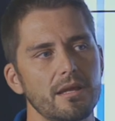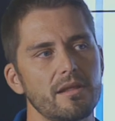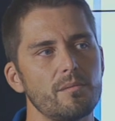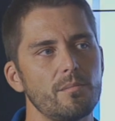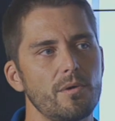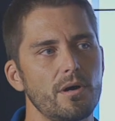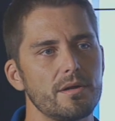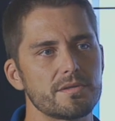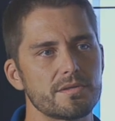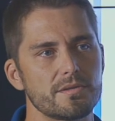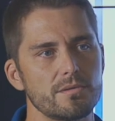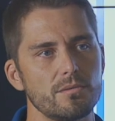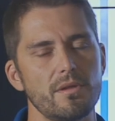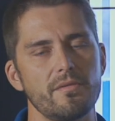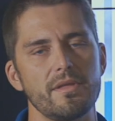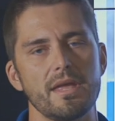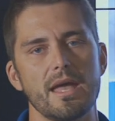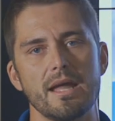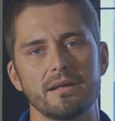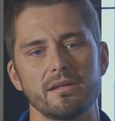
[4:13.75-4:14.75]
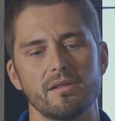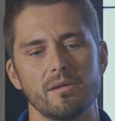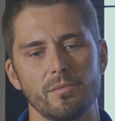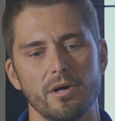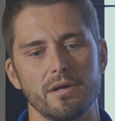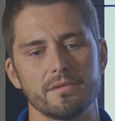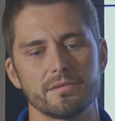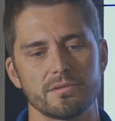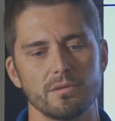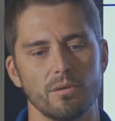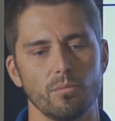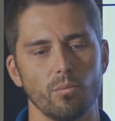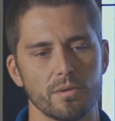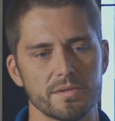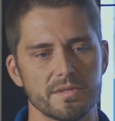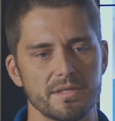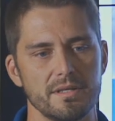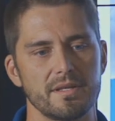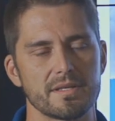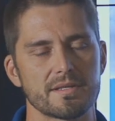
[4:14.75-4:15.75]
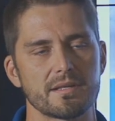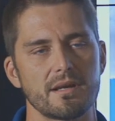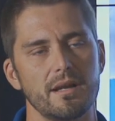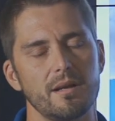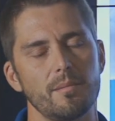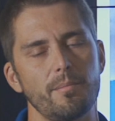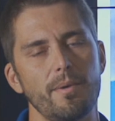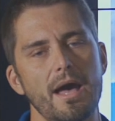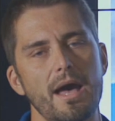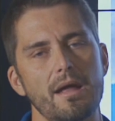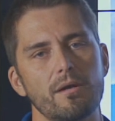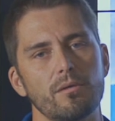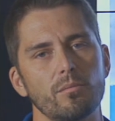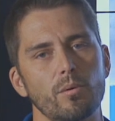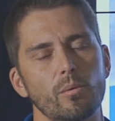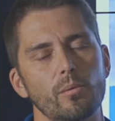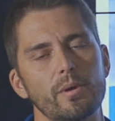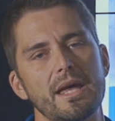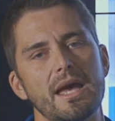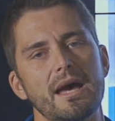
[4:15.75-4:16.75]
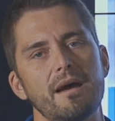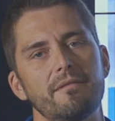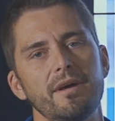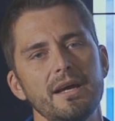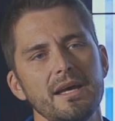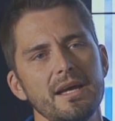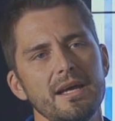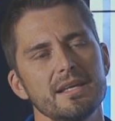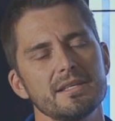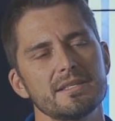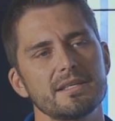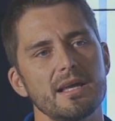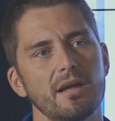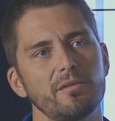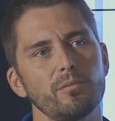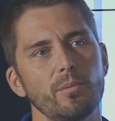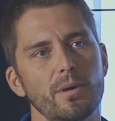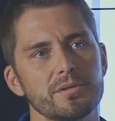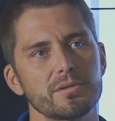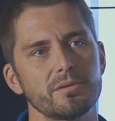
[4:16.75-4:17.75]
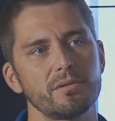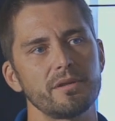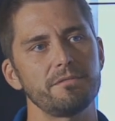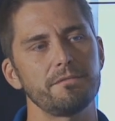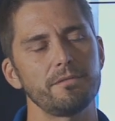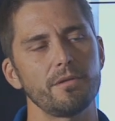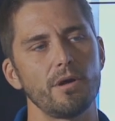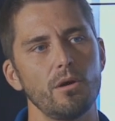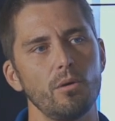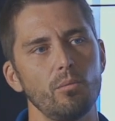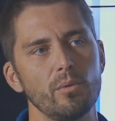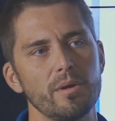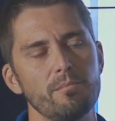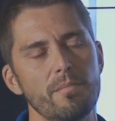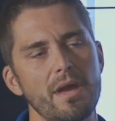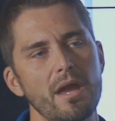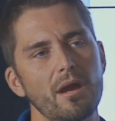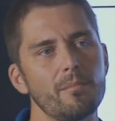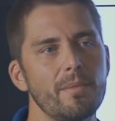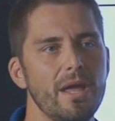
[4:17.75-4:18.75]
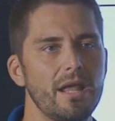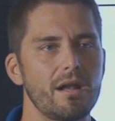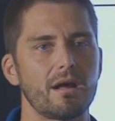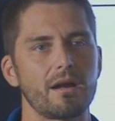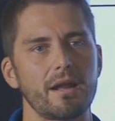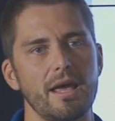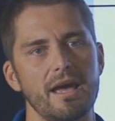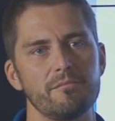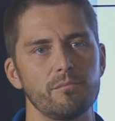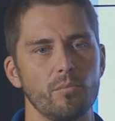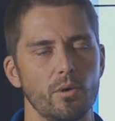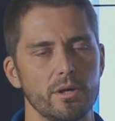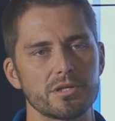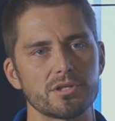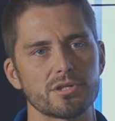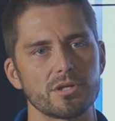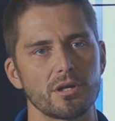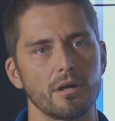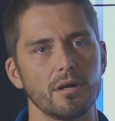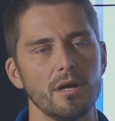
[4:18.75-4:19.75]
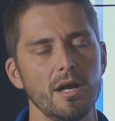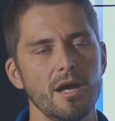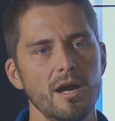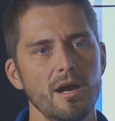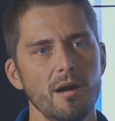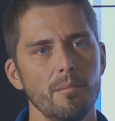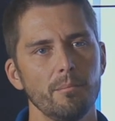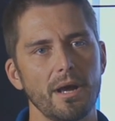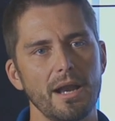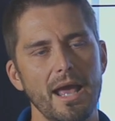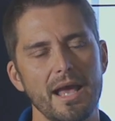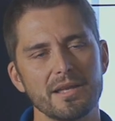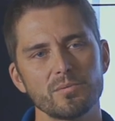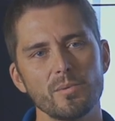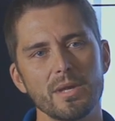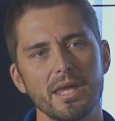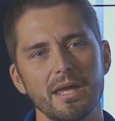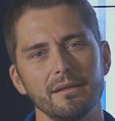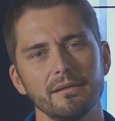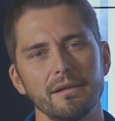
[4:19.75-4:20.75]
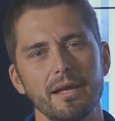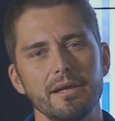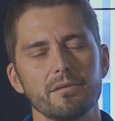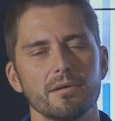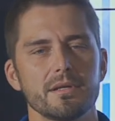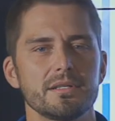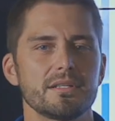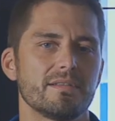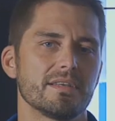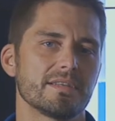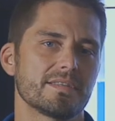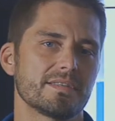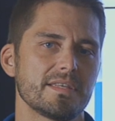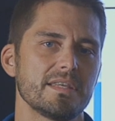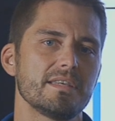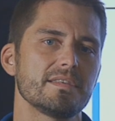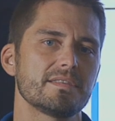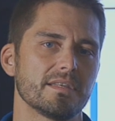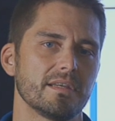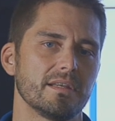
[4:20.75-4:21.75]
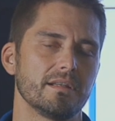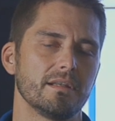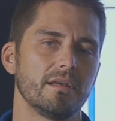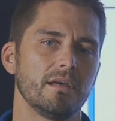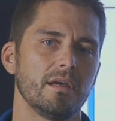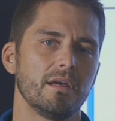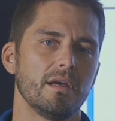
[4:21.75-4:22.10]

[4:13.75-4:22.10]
of the monsoon and the end of the monsoon, we'll see this kind of pattern where we have southwesterly flow, we may or may not have moisture, but as we get later into the season,